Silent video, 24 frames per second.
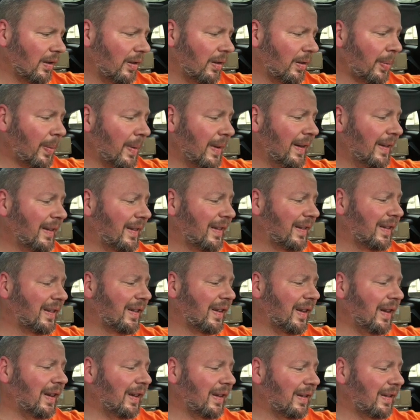
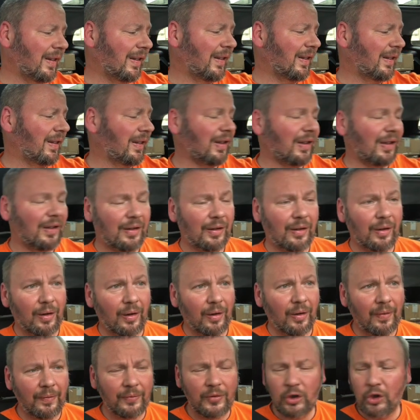26th
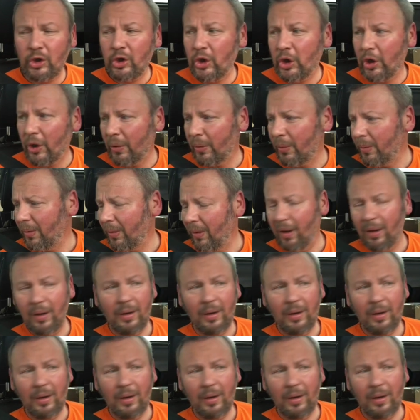of June.